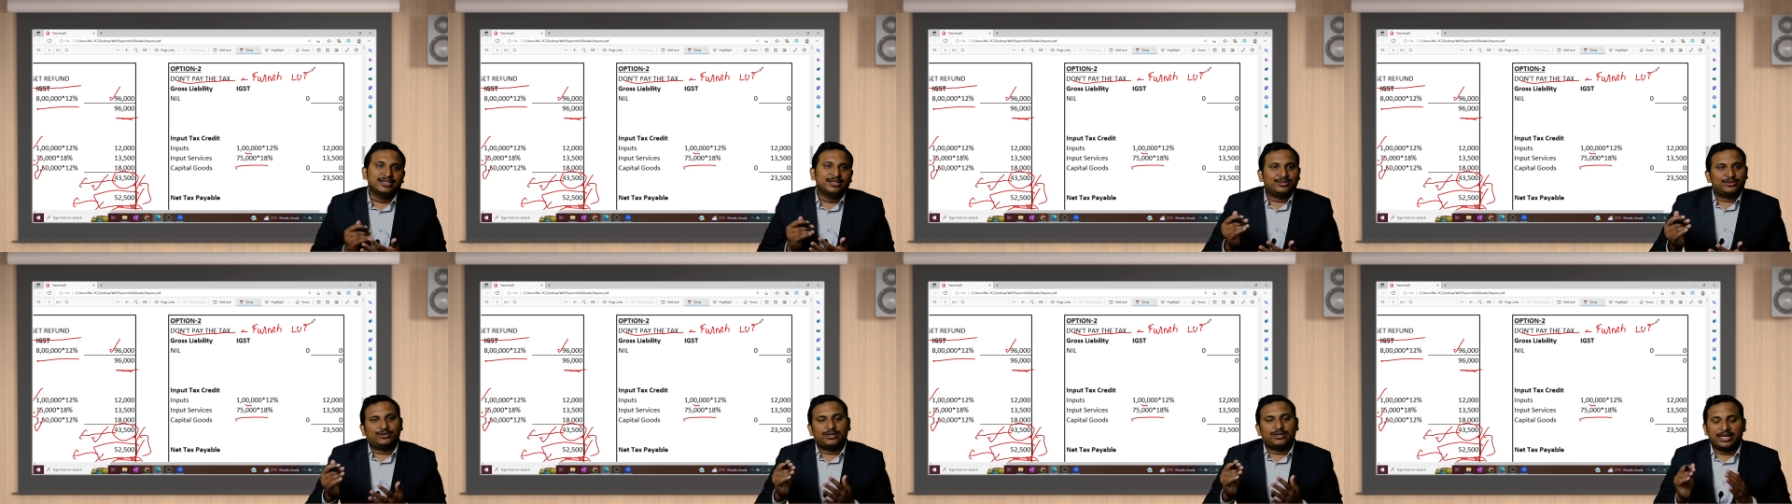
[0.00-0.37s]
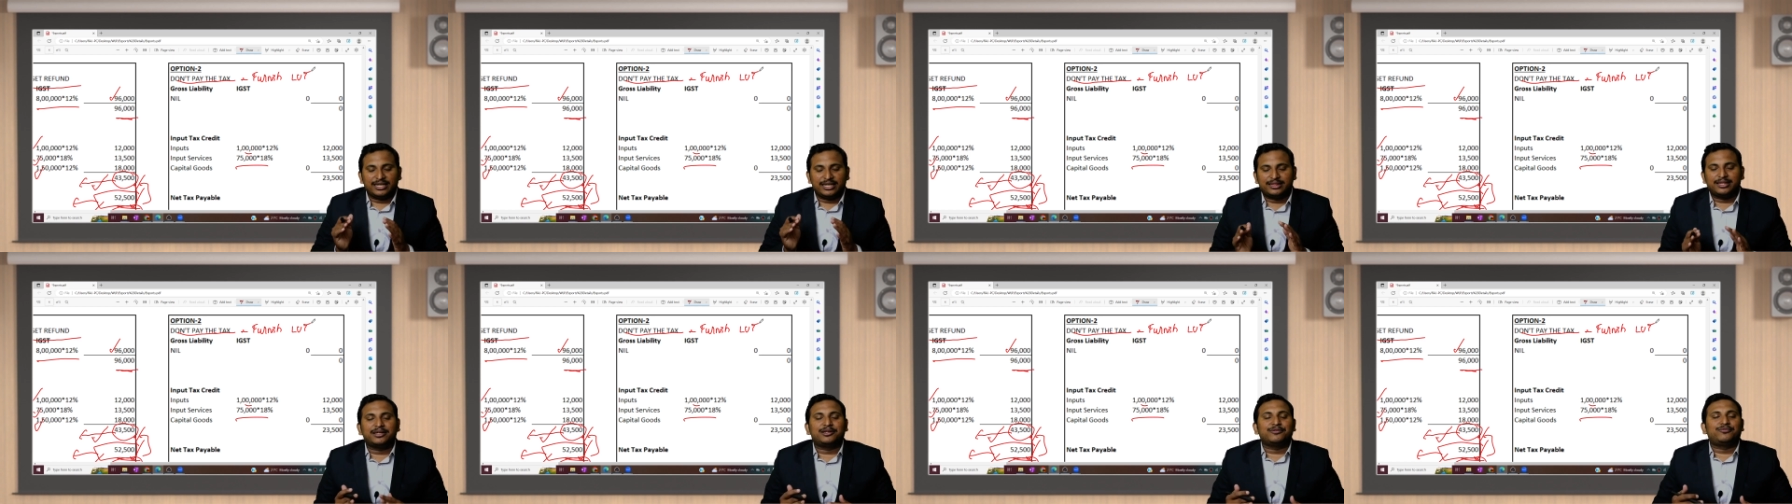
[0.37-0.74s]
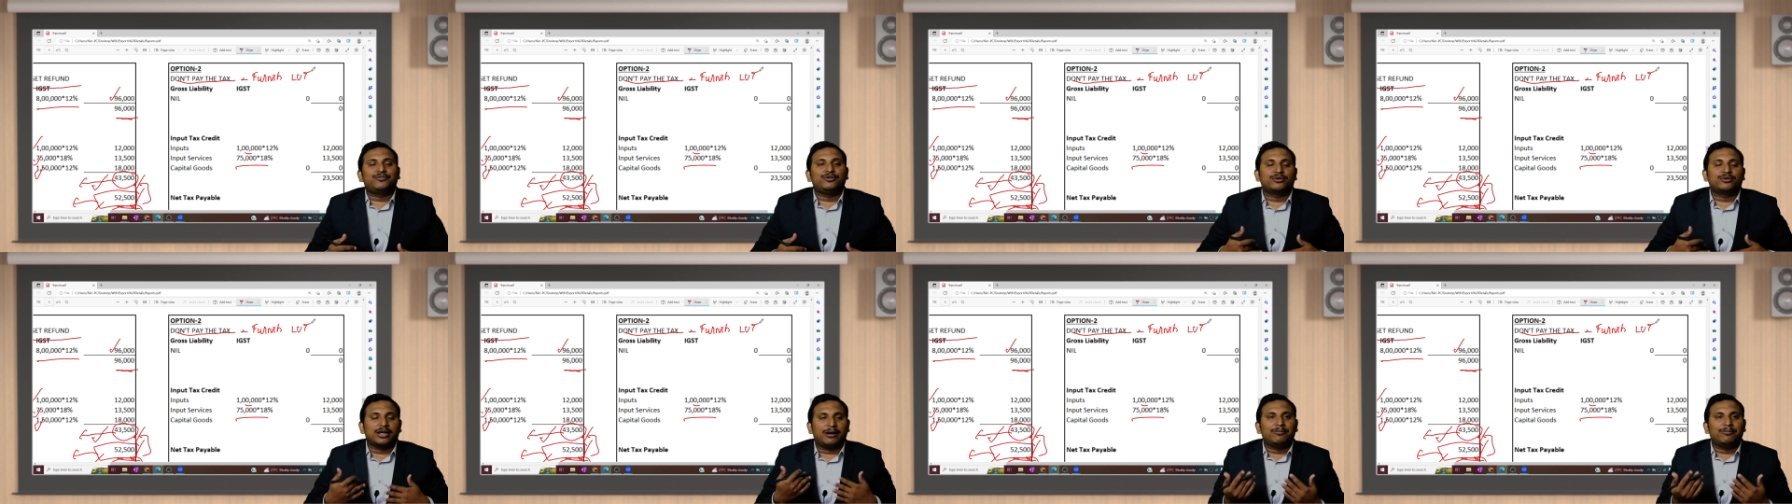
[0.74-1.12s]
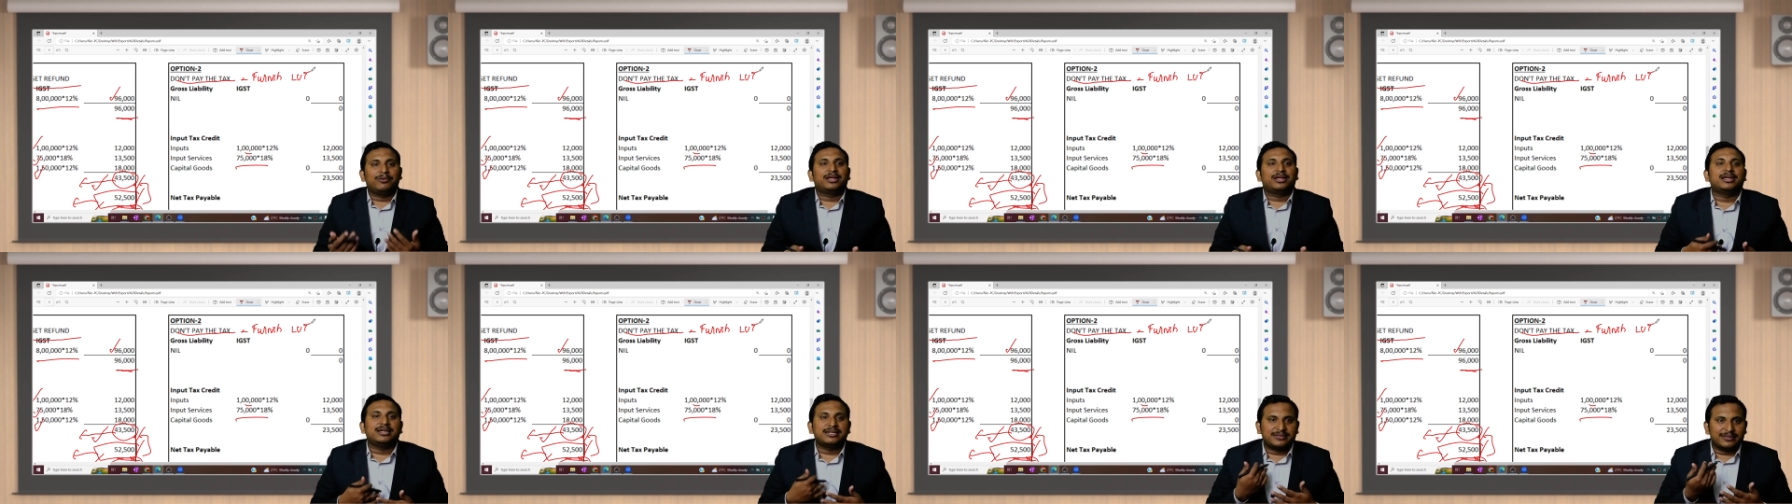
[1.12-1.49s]
So like that, if you
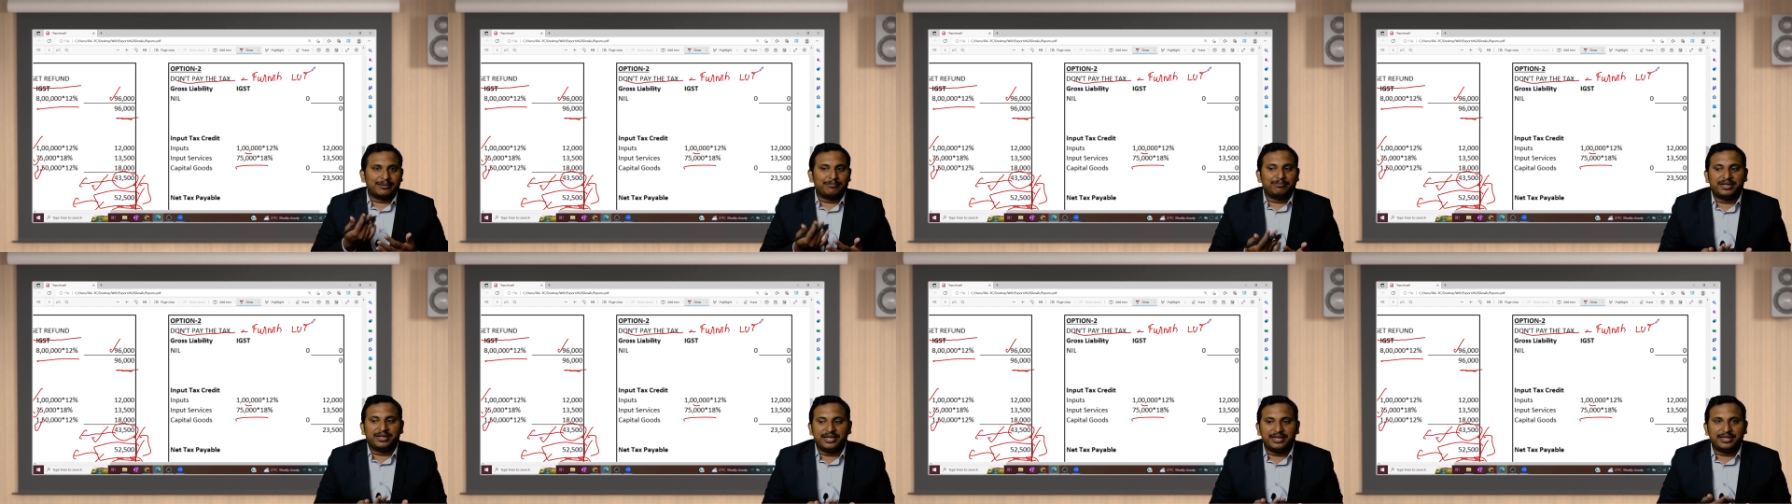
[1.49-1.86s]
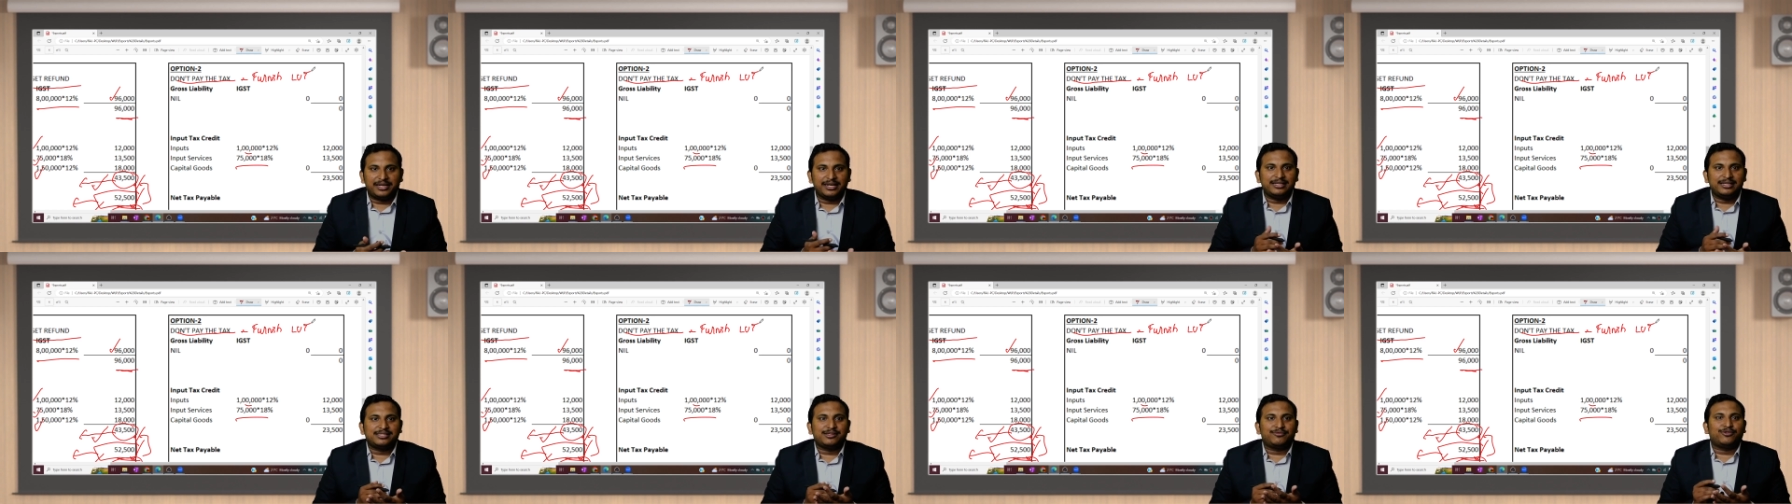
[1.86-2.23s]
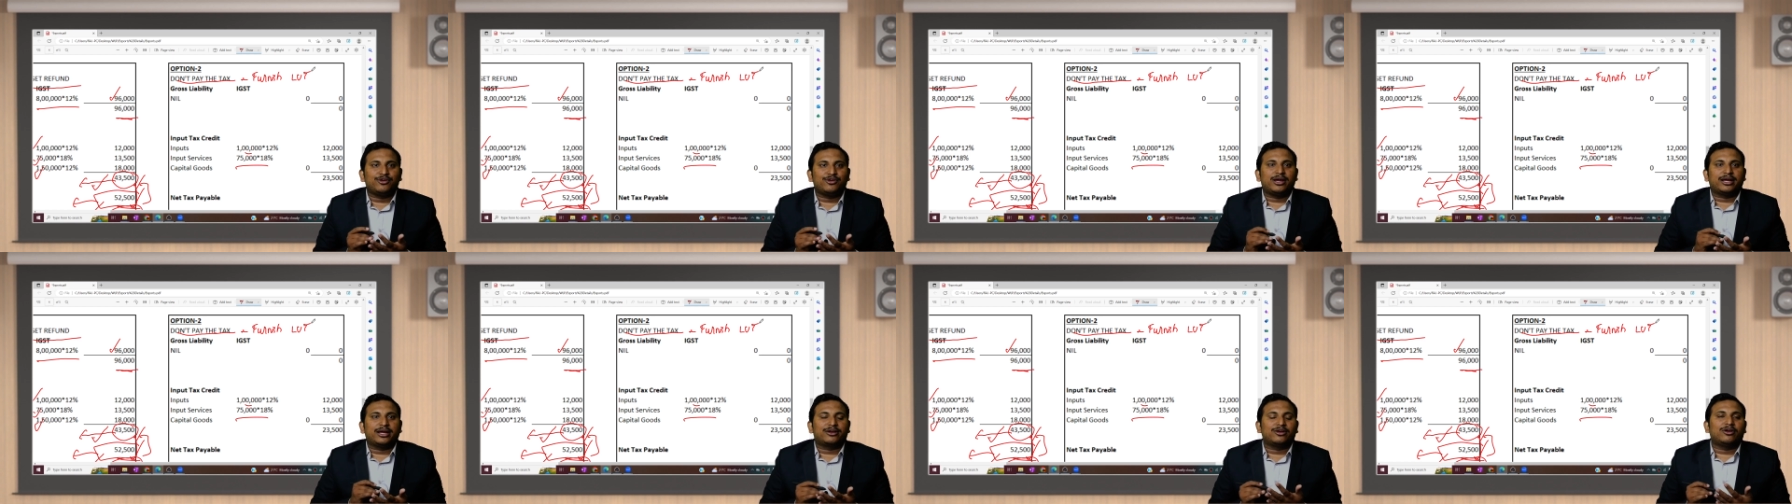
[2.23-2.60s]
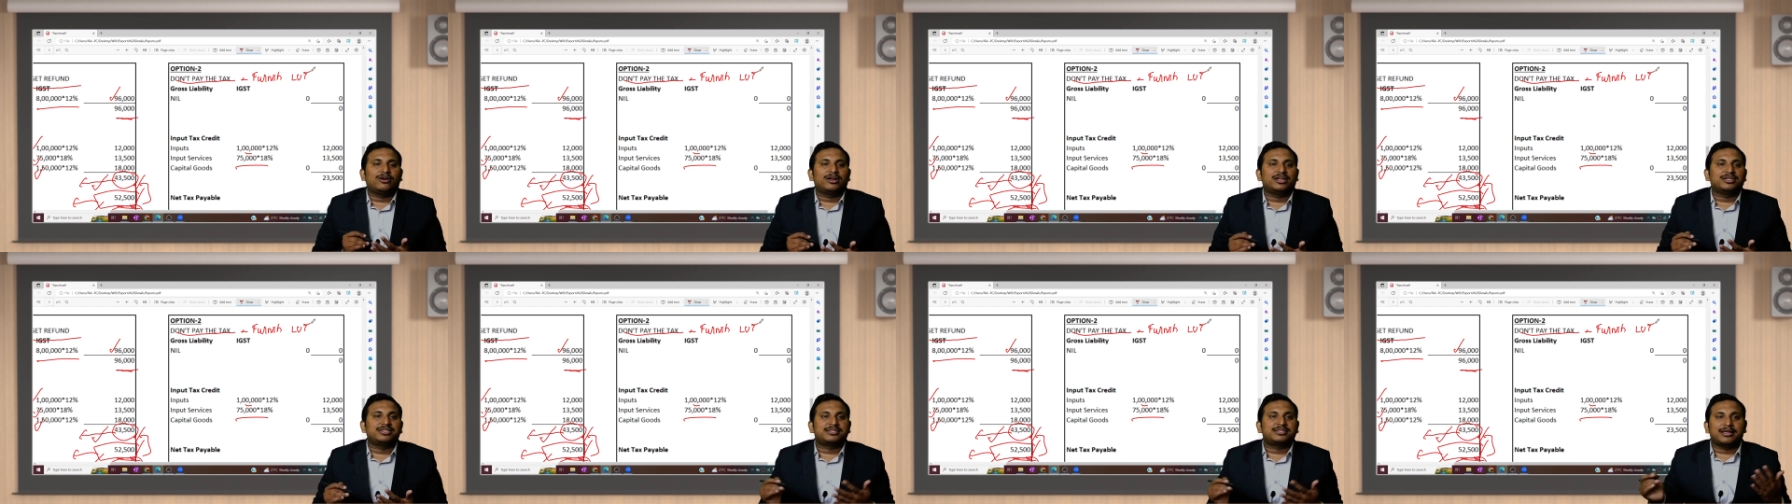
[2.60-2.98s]
communicate some details, if you
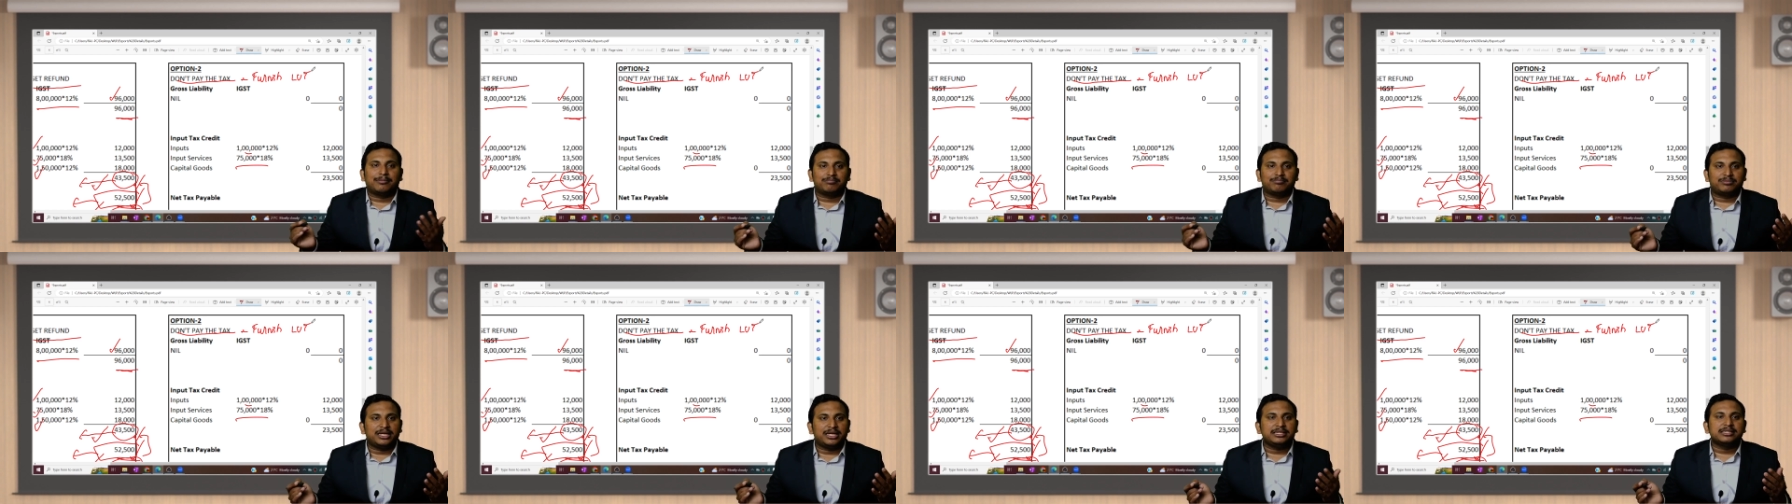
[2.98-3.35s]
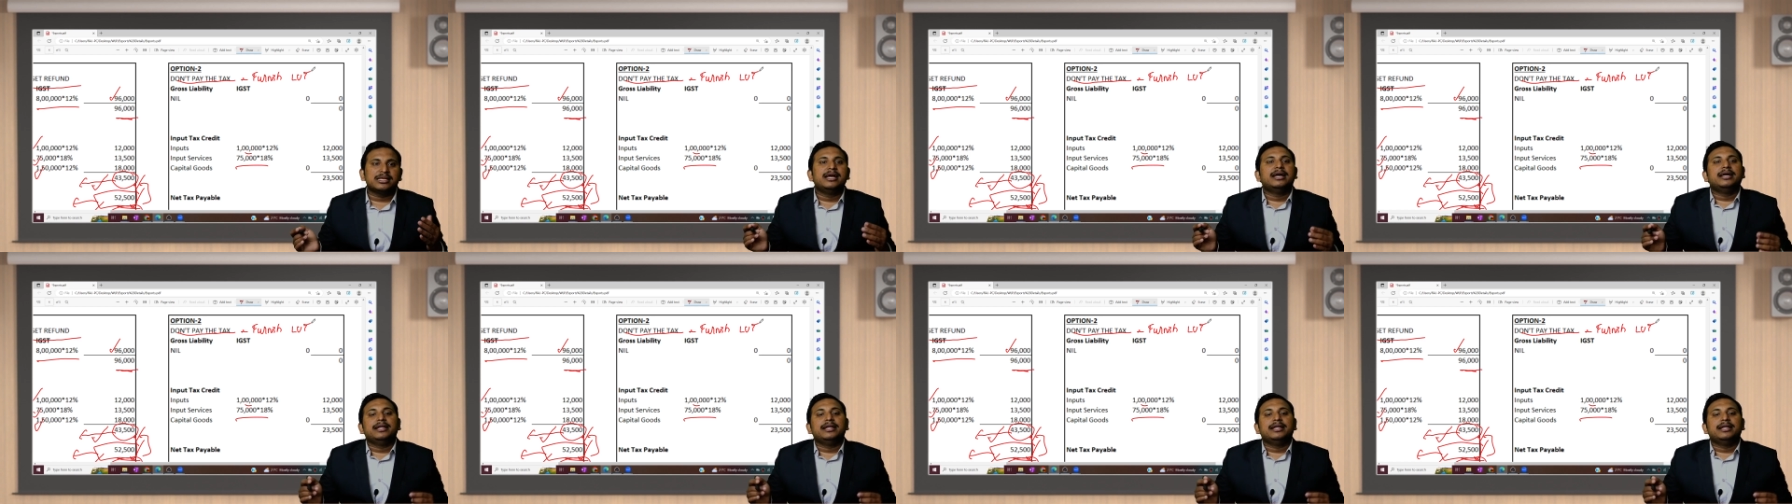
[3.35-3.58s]
acknowledge something,